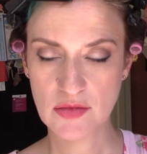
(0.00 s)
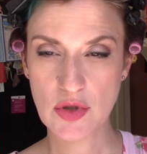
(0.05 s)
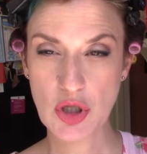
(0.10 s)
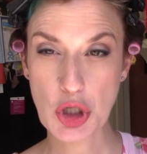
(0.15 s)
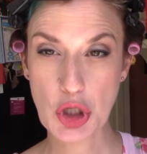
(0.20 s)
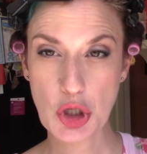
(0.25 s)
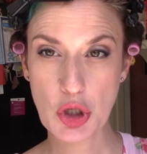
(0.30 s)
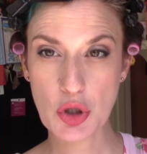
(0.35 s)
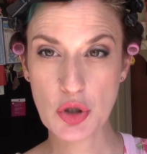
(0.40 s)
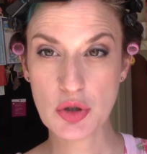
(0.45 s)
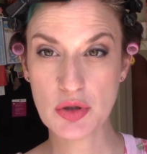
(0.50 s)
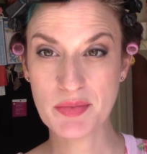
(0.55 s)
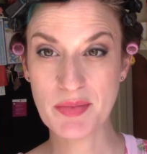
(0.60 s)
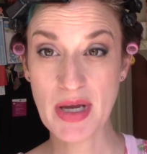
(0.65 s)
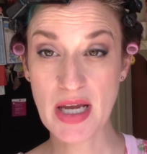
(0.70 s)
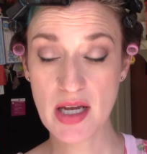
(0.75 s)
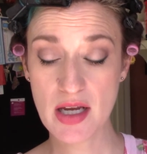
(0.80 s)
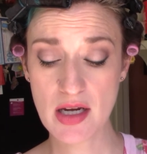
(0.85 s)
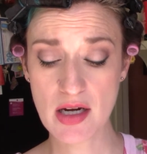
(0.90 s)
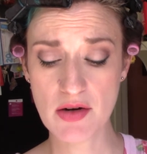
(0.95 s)
curled my
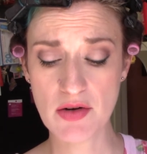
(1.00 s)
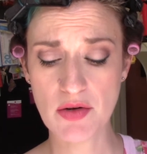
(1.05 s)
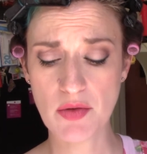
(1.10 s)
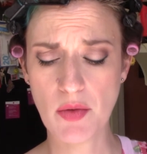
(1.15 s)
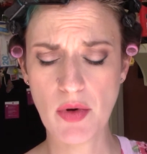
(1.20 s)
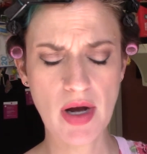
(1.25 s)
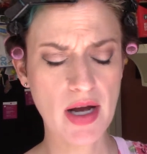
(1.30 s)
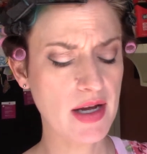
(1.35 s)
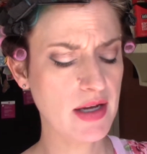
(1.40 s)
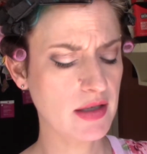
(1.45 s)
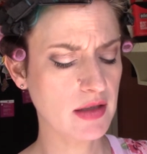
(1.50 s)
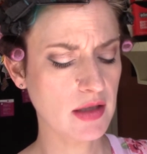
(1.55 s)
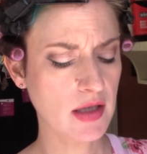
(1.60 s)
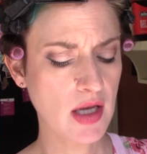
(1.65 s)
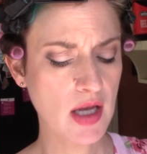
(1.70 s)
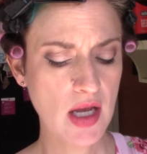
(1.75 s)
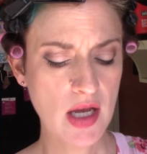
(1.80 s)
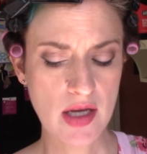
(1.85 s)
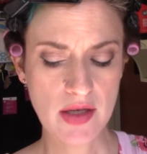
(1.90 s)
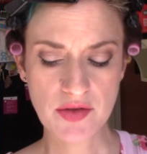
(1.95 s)
hair in a while.
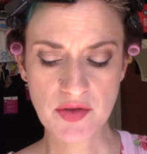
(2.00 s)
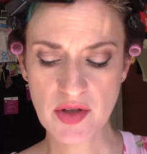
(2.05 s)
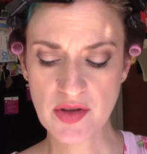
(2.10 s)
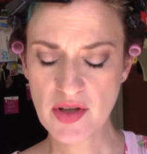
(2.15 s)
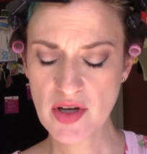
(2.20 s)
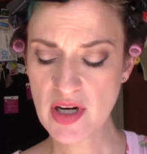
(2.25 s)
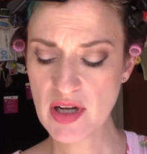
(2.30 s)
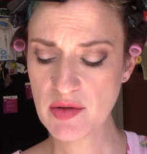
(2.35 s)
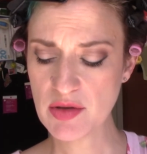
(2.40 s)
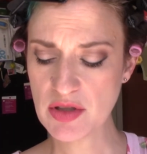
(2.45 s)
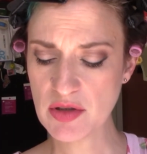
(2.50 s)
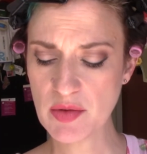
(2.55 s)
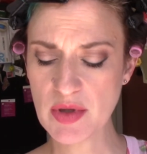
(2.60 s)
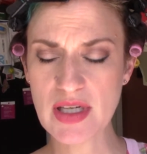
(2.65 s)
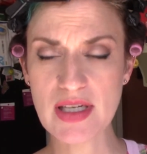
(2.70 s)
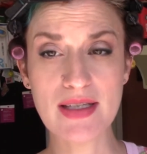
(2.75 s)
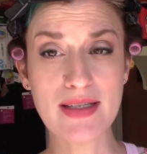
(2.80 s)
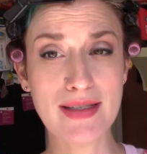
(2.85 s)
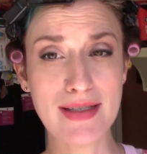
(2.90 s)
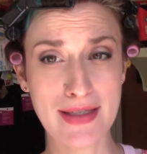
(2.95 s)
So I thought I would do
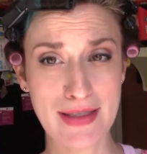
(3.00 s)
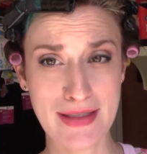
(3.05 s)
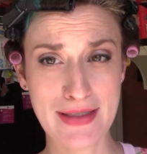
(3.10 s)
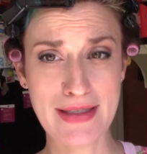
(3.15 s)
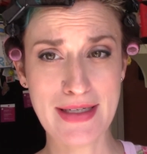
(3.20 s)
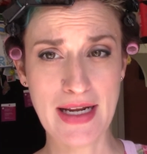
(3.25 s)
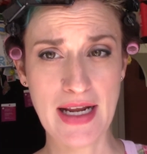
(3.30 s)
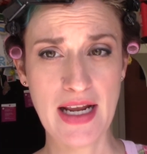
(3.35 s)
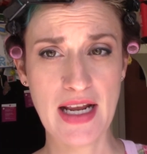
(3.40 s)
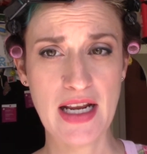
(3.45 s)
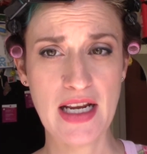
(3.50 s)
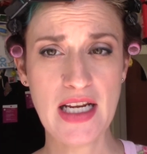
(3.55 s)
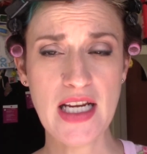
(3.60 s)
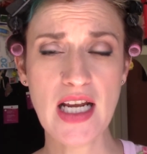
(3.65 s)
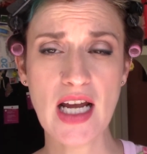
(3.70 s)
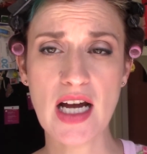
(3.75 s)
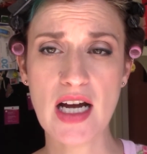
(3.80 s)
one today.